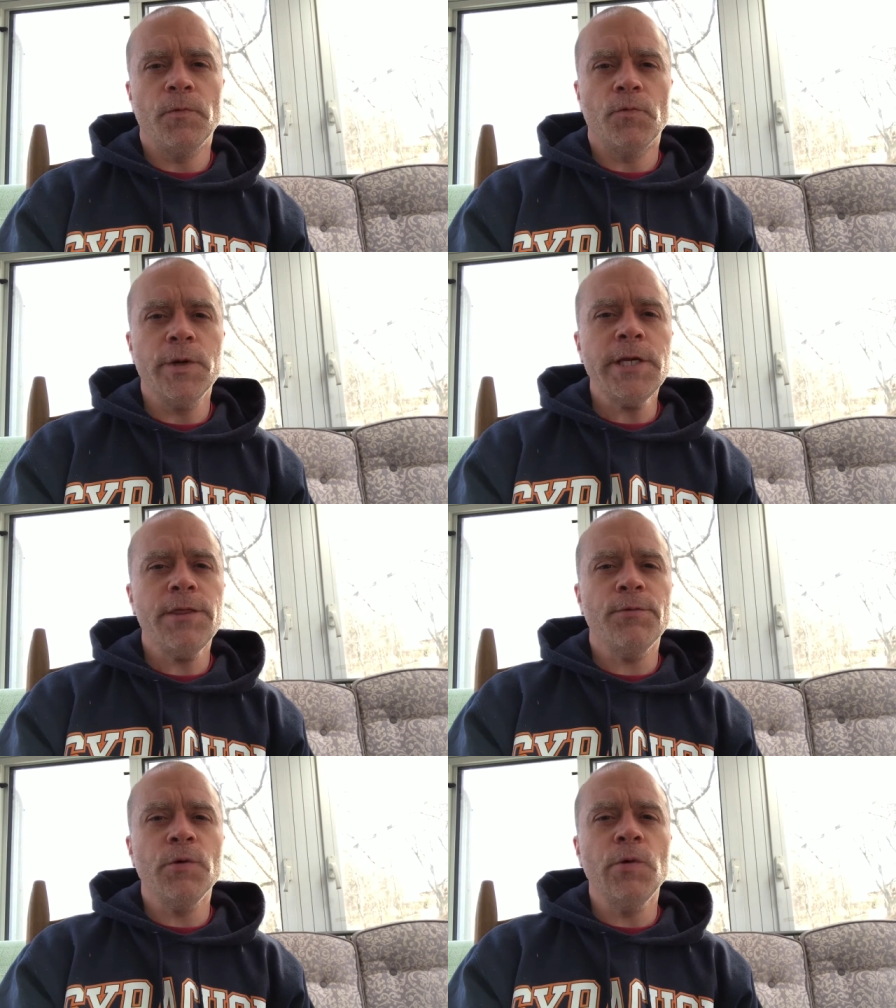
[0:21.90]

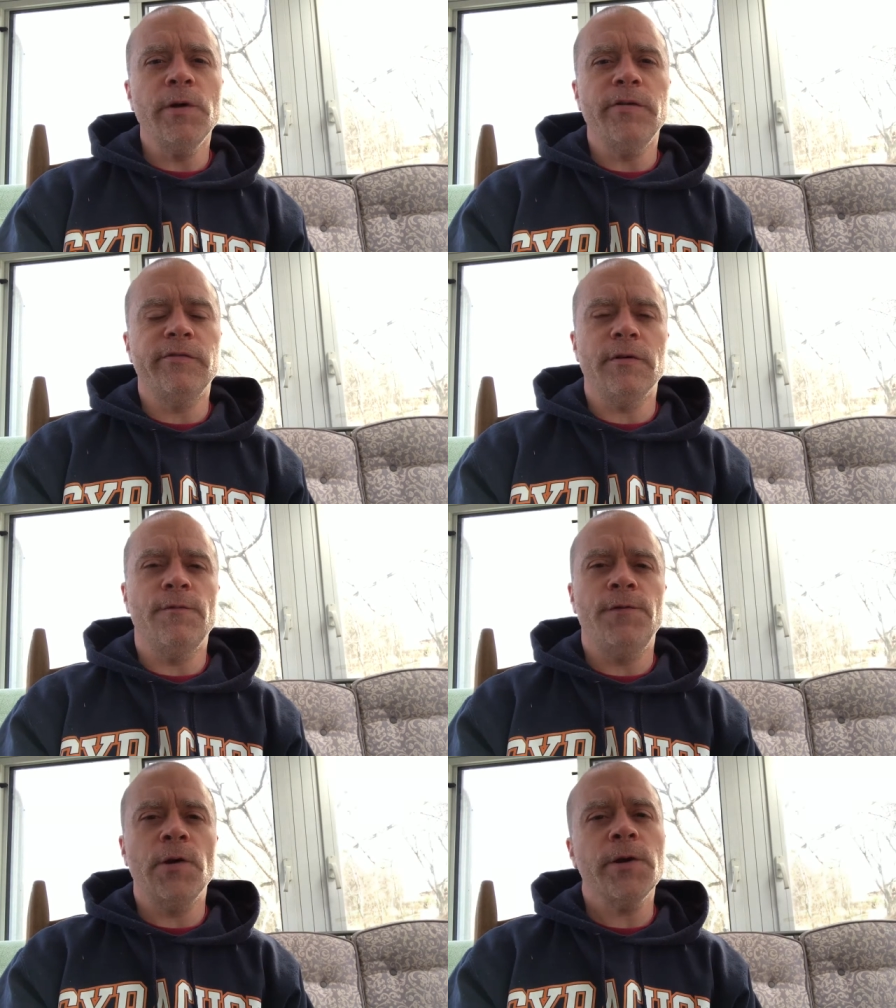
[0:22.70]
Read-through is a
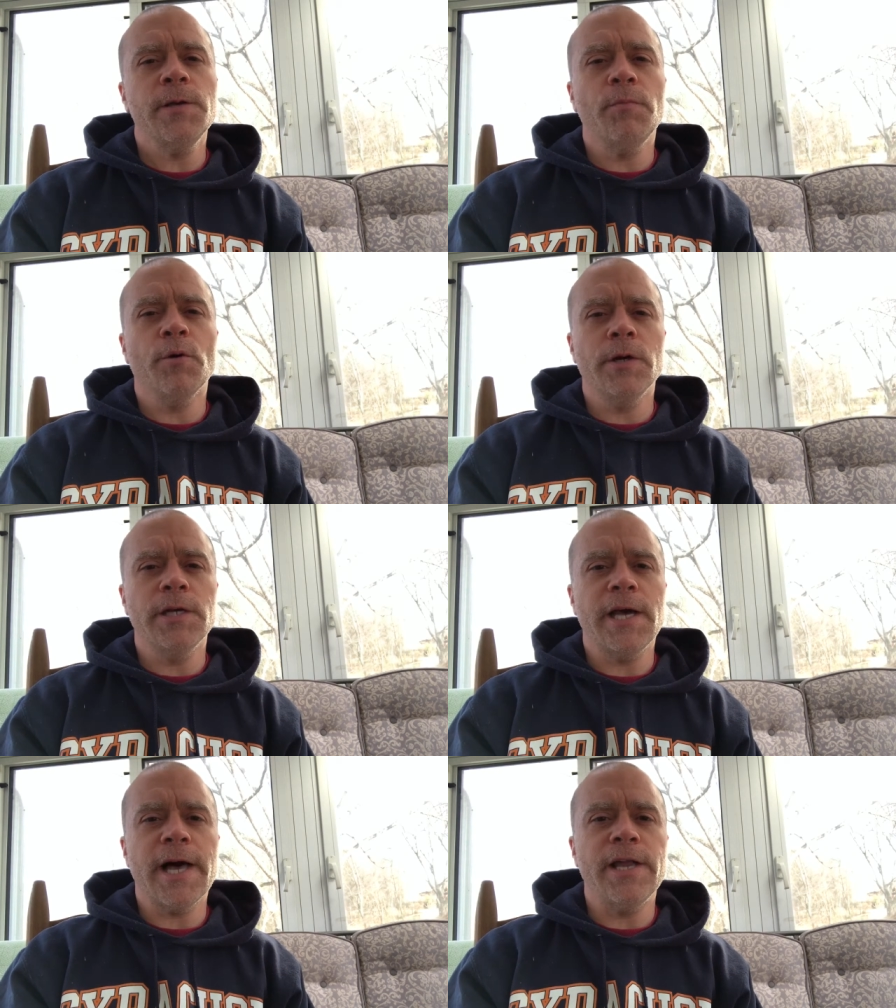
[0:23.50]
very
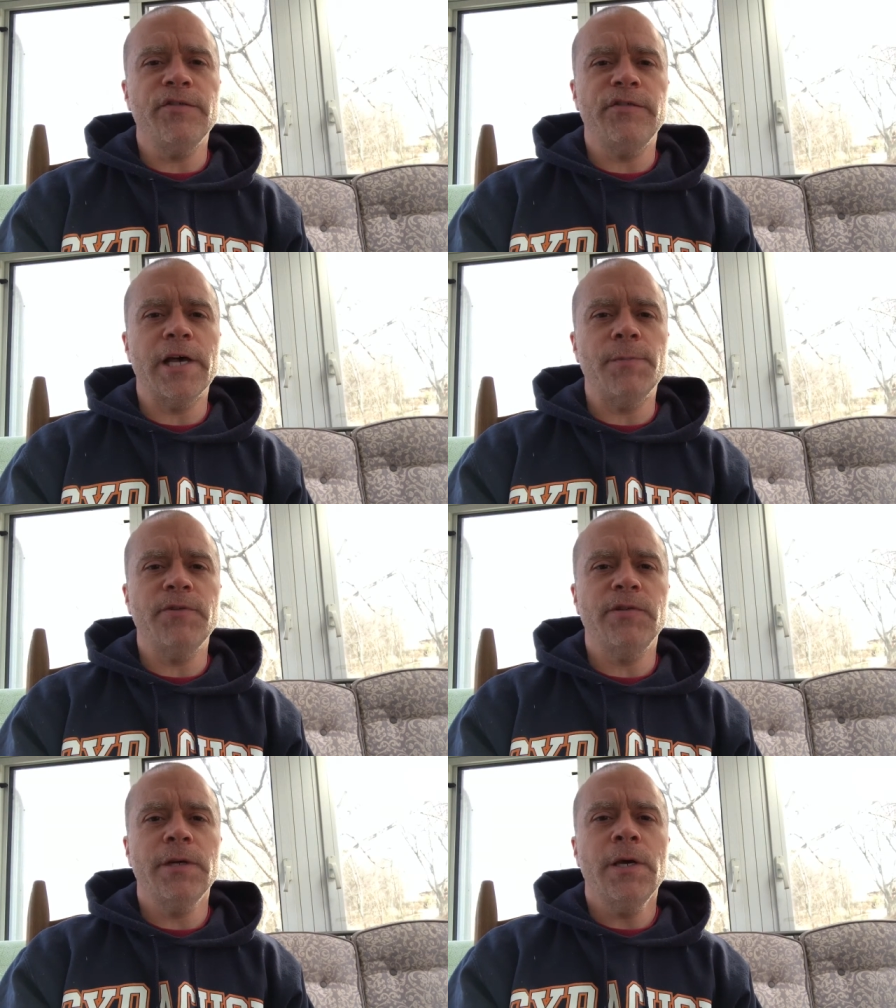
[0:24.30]
important
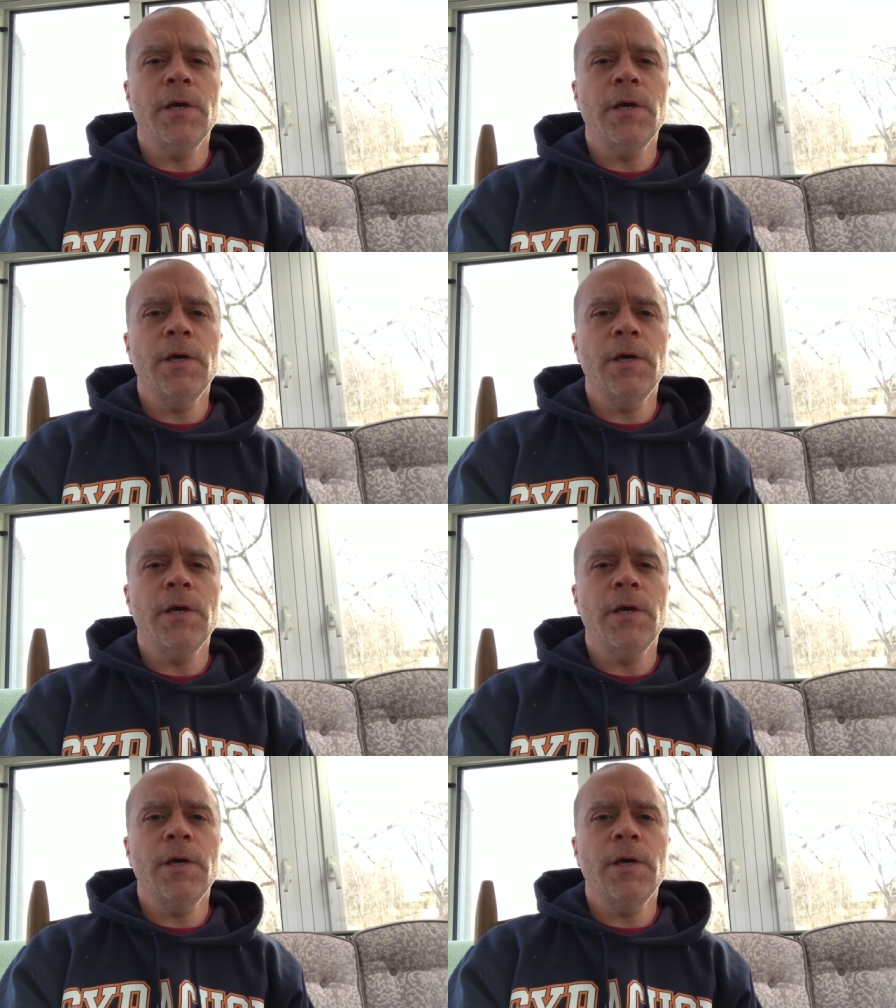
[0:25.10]
concept